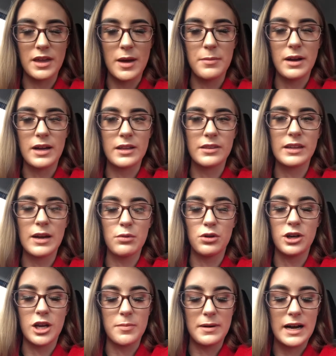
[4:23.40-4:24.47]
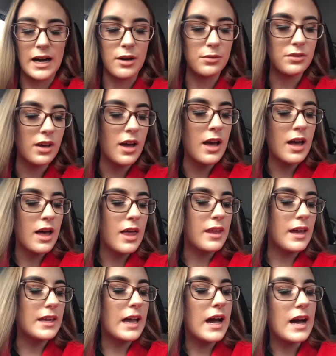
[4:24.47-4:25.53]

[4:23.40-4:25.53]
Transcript: them and they were only a pound. Then